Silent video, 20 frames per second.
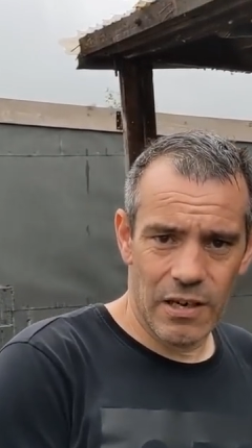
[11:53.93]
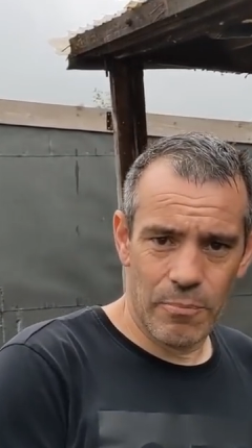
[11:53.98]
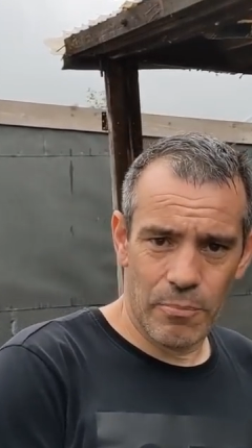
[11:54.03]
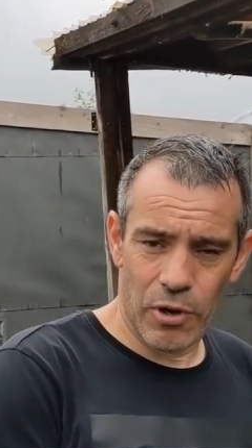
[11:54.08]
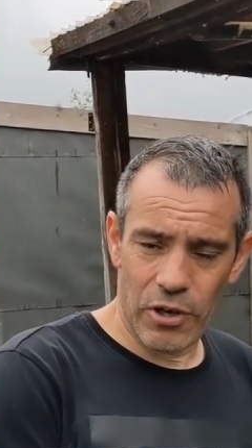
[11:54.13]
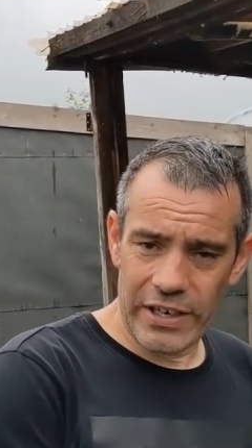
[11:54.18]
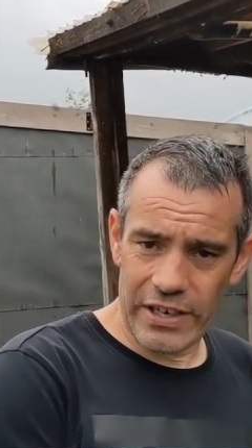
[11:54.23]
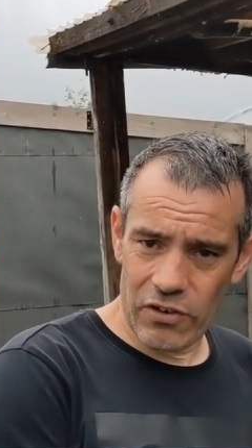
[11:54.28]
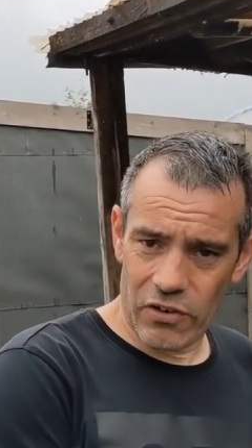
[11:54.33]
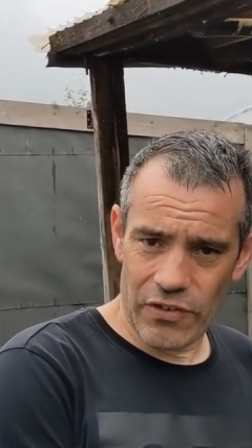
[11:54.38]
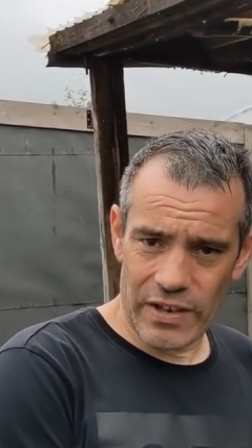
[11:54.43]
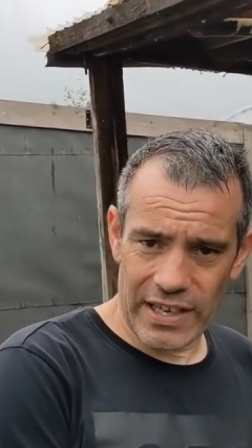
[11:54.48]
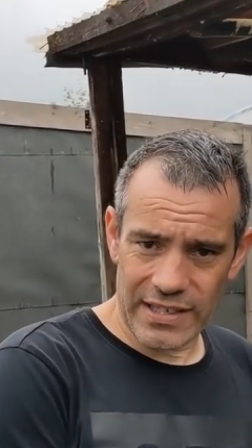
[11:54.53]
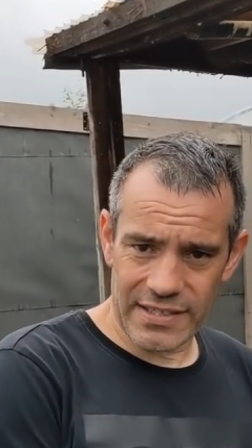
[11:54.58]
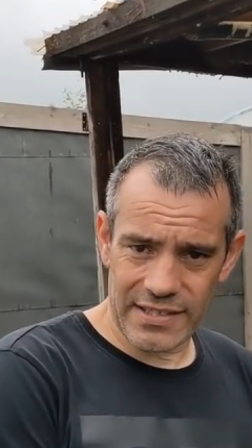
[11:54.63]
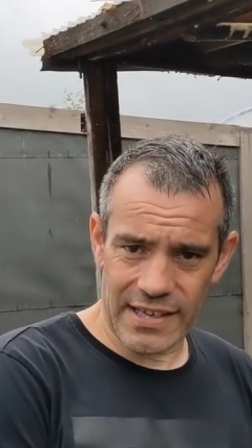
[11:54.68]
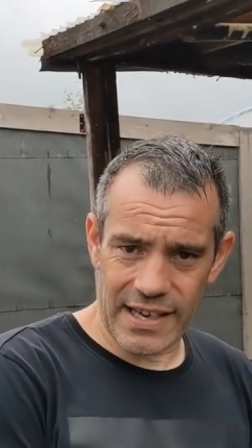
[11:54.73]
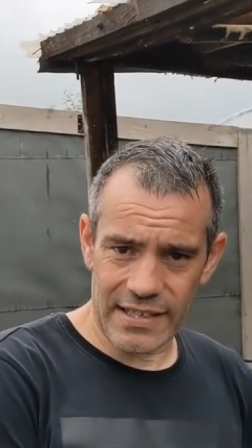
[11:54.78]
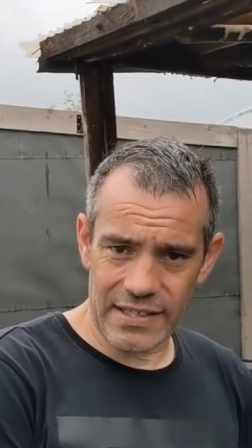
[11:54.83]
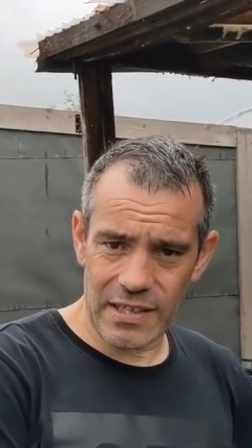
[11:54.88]
put it on that
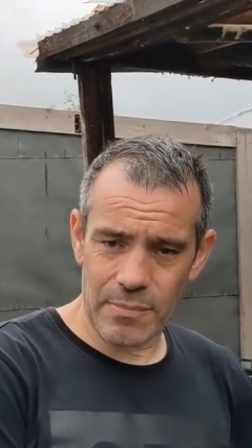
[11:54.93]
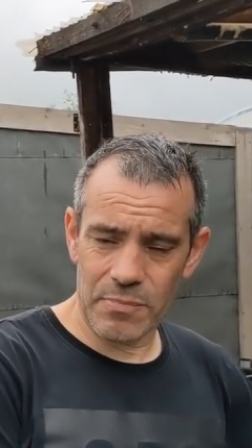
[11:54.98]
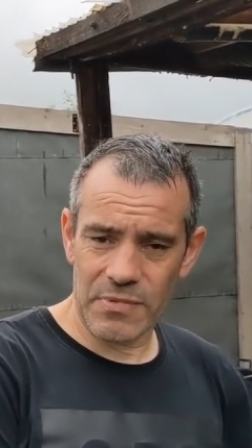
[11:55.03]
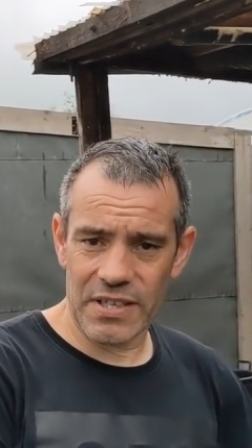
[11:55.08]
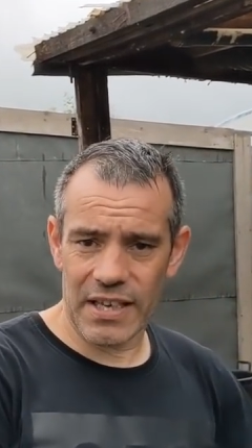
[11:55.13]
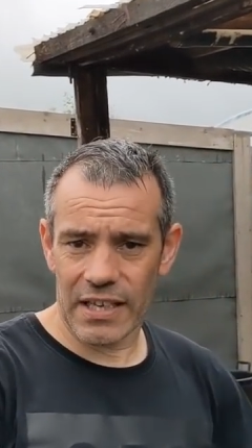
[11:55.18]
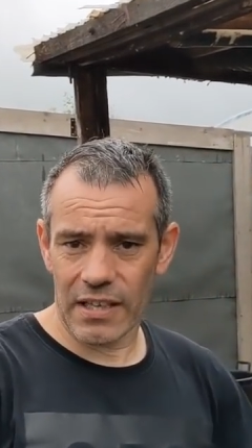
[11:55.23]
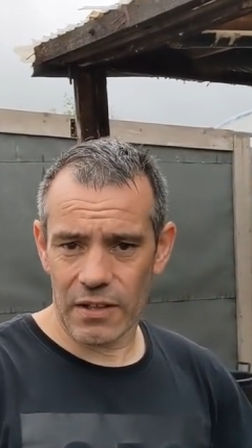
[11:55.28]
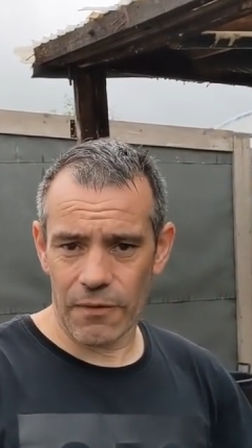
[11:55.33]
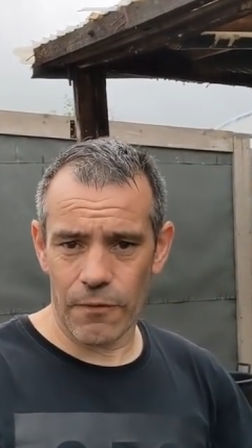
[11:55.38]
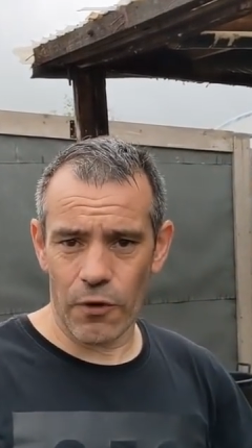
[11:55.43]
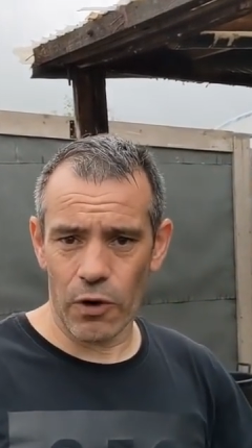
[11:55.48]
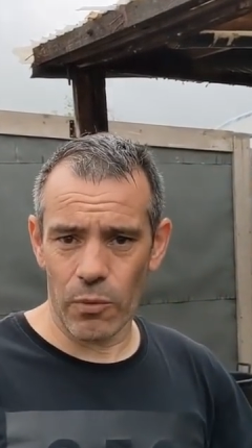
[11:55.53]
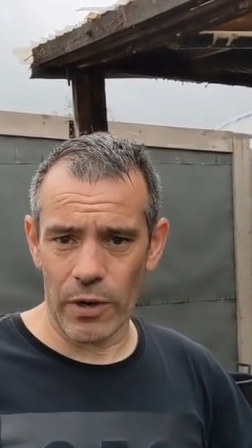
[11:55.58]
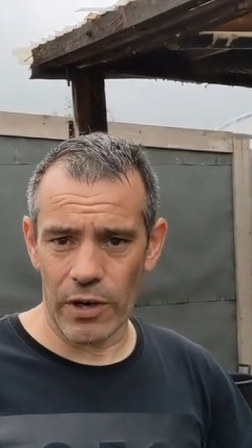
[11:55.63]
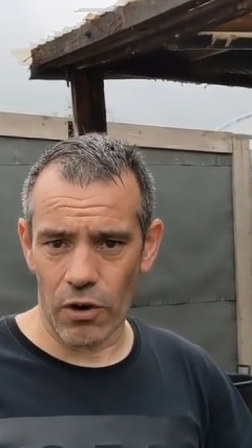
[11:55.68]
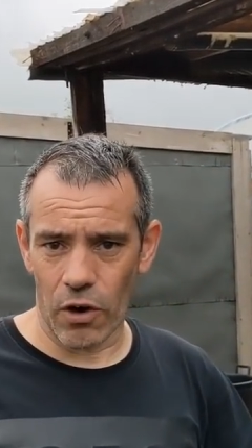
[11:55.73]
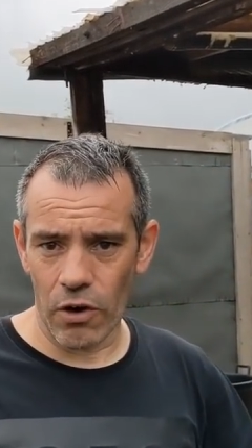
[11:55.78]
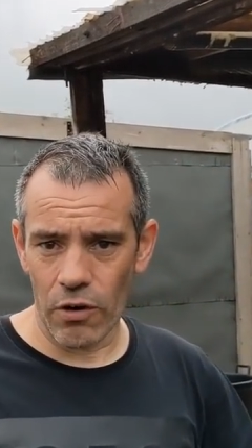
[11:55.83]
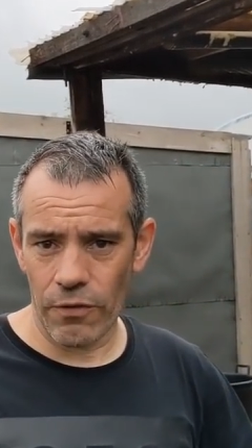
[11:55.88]
setup, take the full
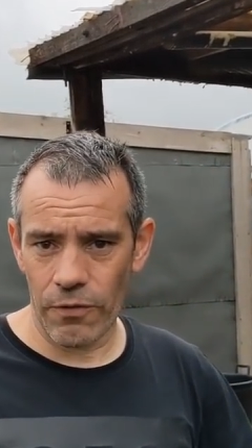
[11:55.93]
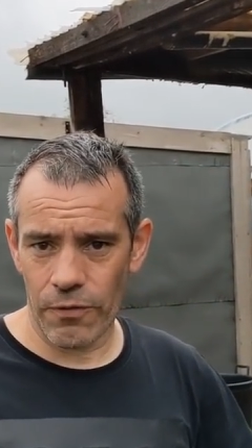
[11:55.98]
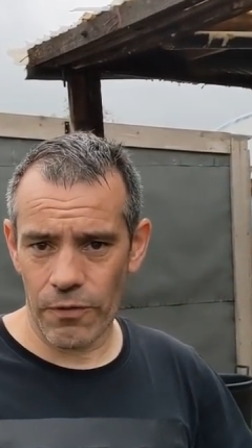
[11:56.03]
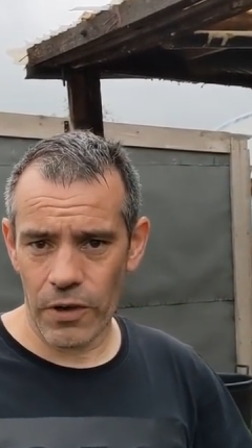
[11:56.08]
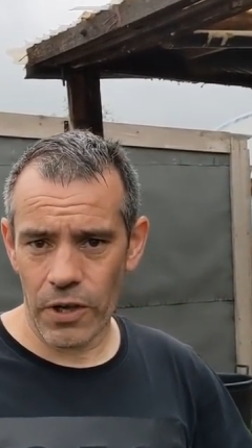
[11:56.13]
one off.